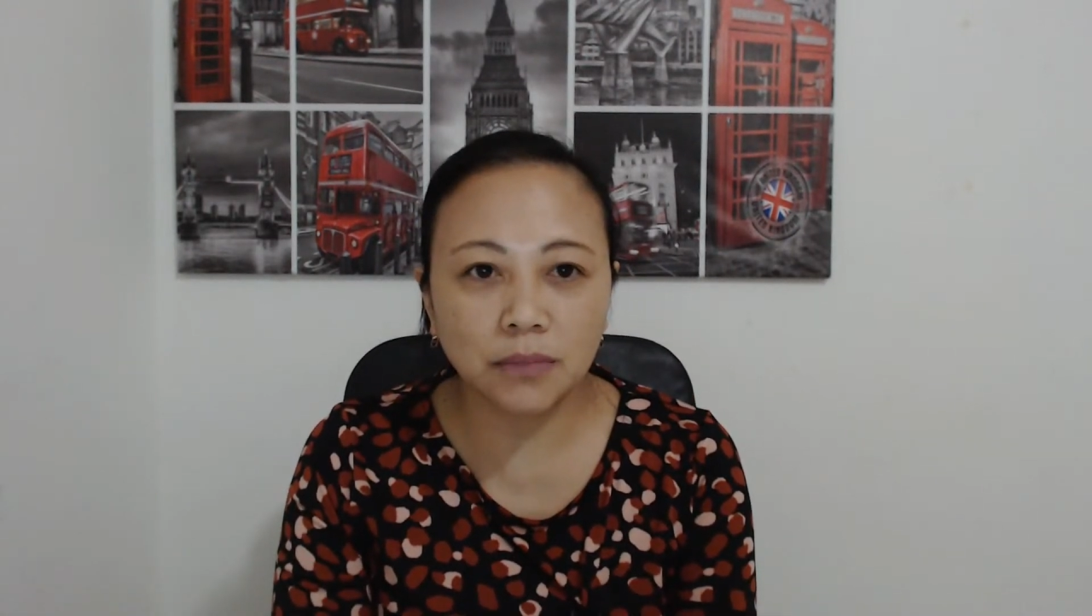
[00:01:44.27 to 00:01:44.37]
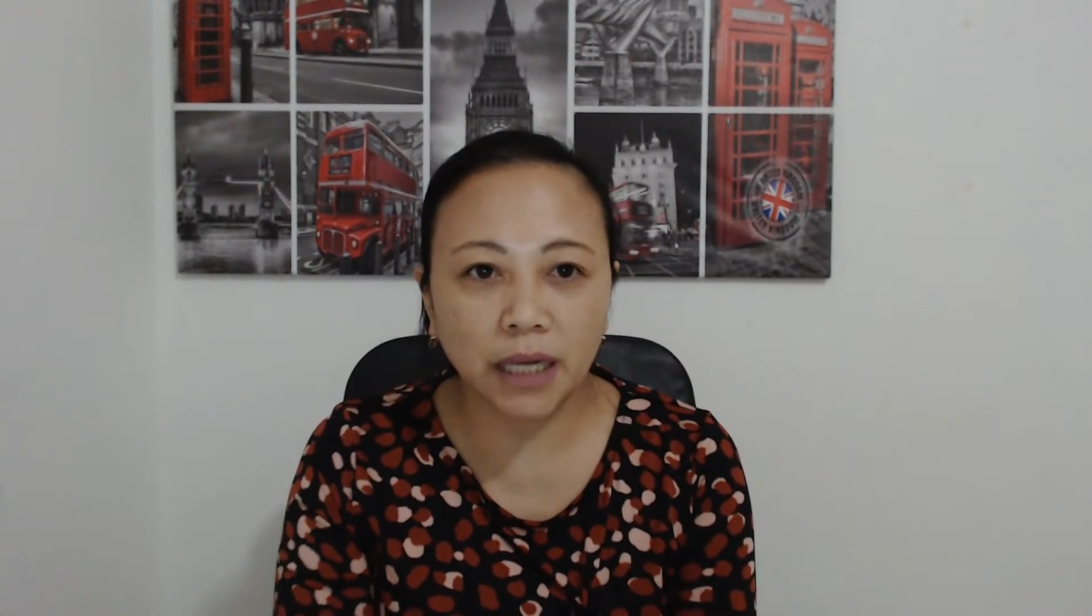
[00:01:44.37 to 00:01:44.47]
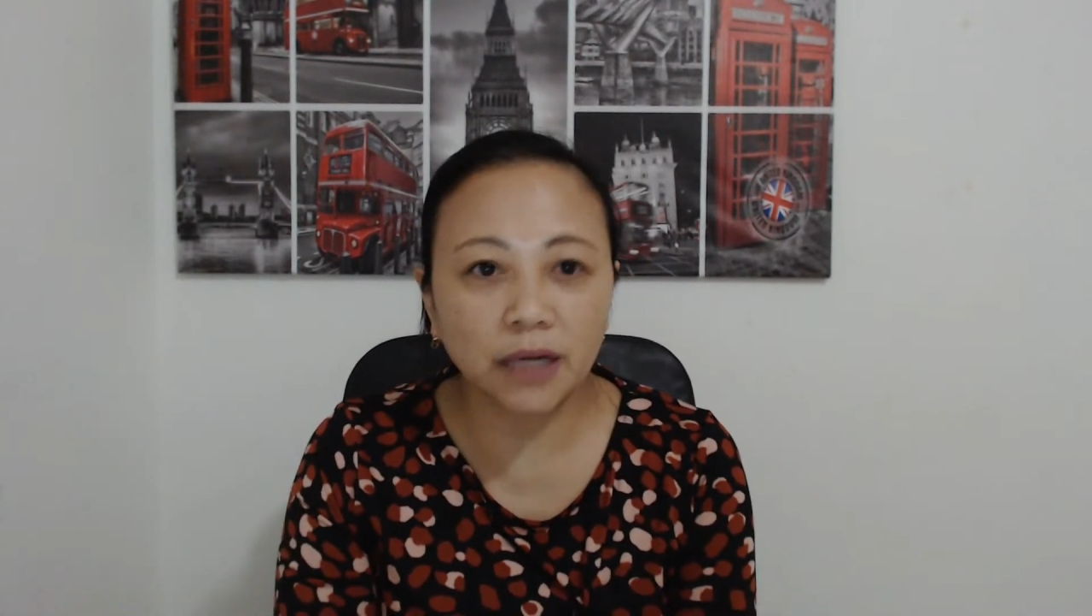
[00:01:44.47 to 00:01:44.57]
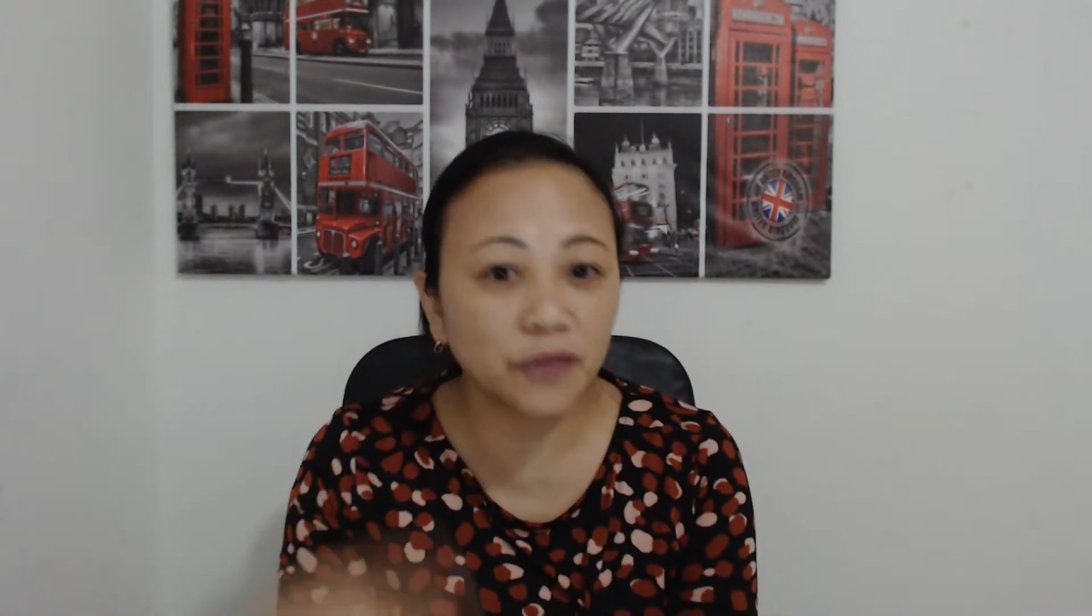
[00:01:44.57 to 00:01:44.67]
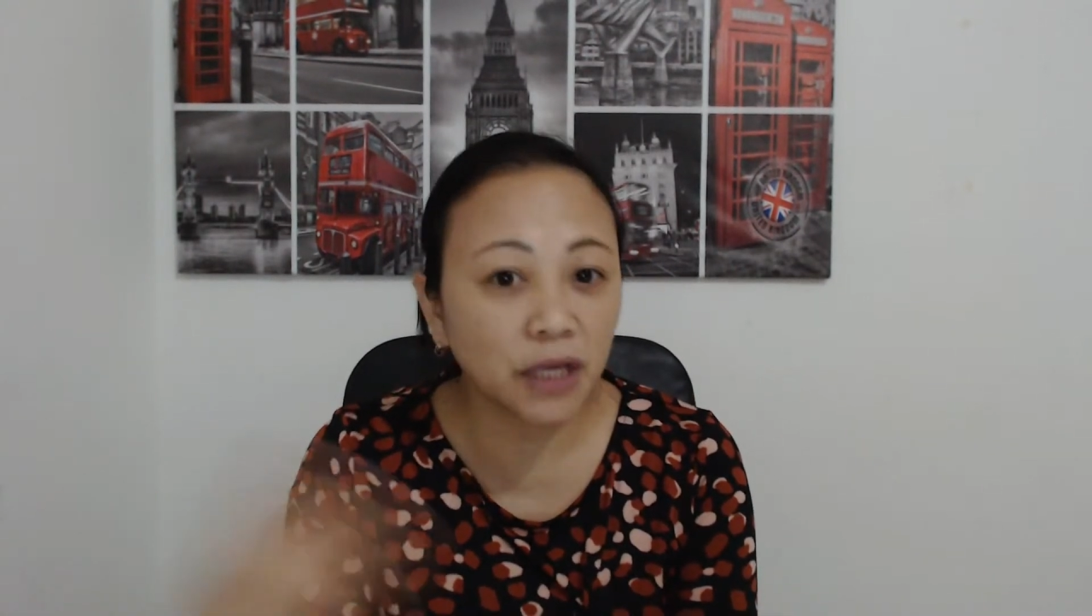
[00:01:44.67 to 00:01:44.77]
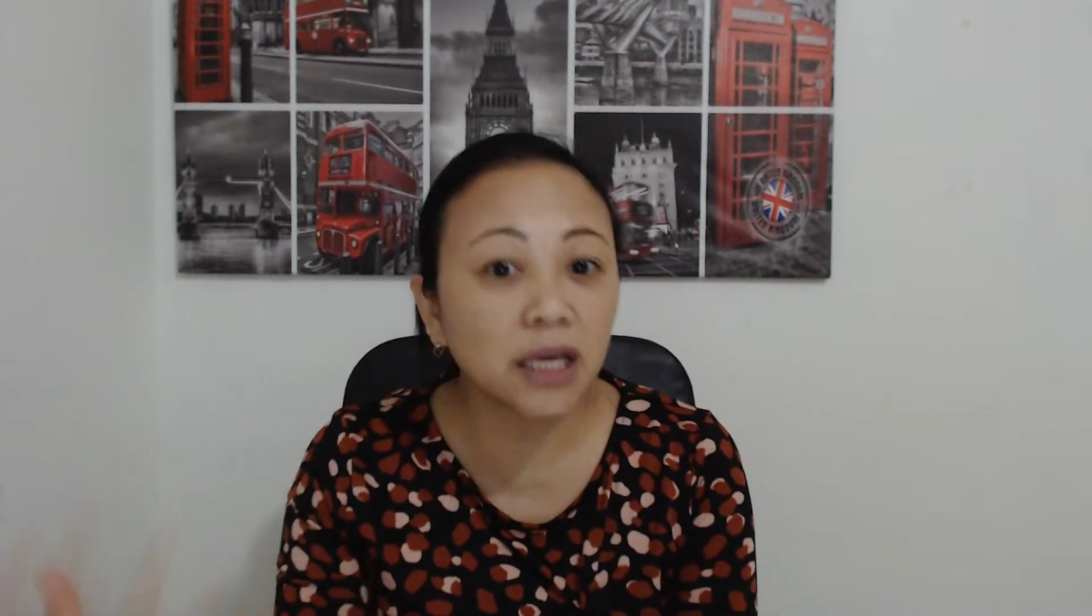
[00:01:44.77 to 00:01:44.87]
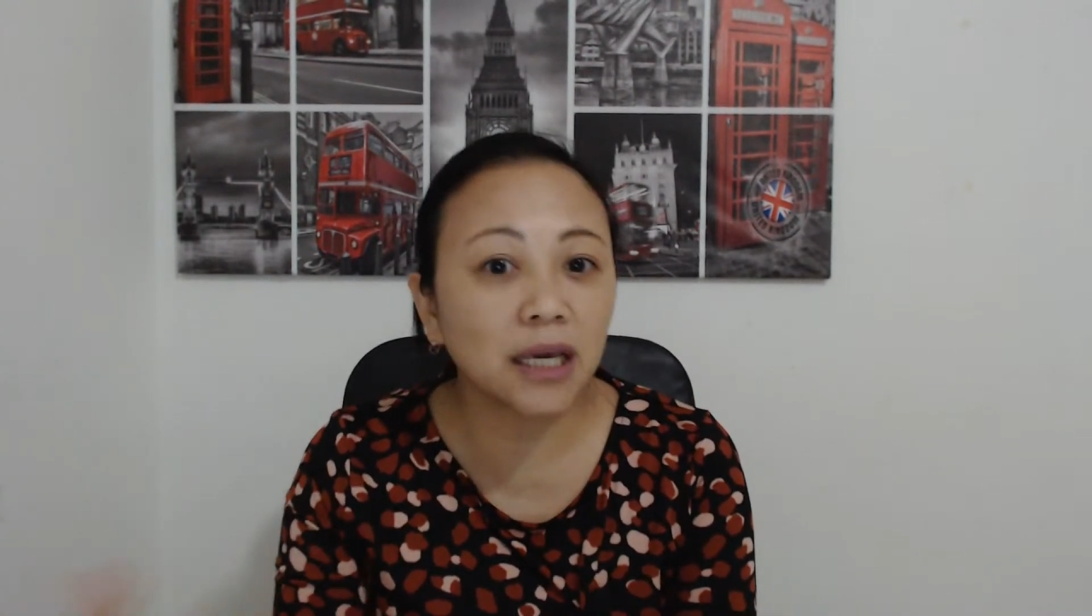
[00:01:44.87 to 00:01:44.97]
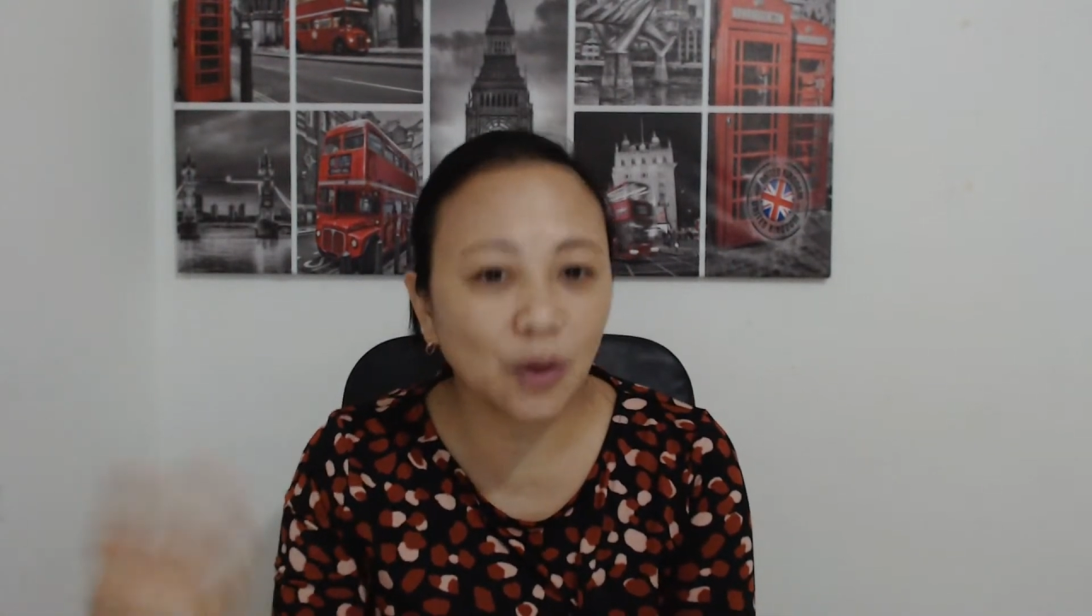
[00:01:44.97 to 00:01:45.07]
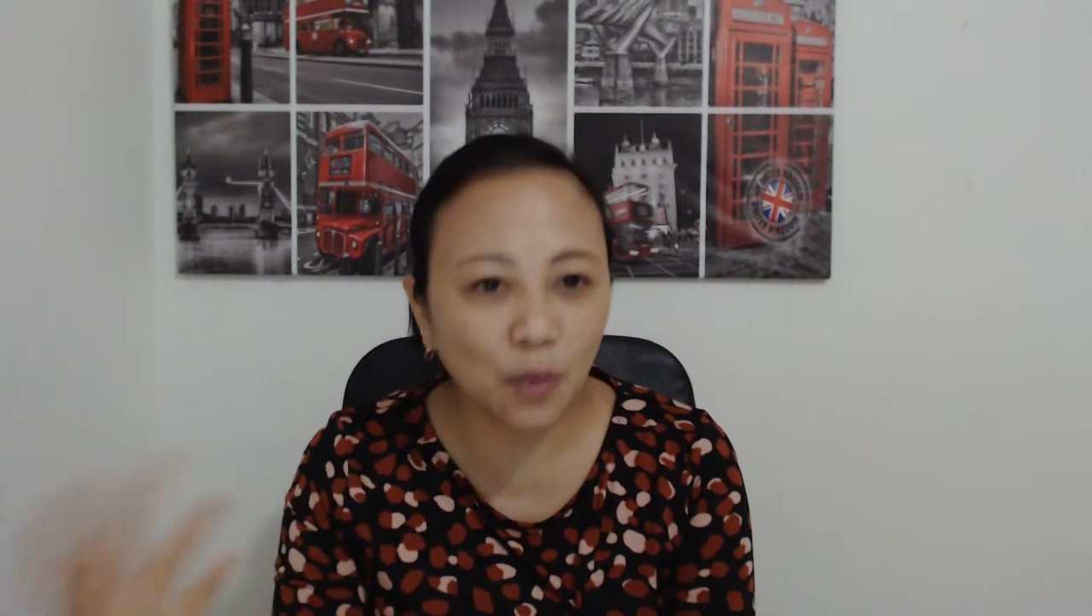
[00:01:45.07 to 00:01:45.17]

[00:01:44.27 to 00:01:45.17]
kind of thinking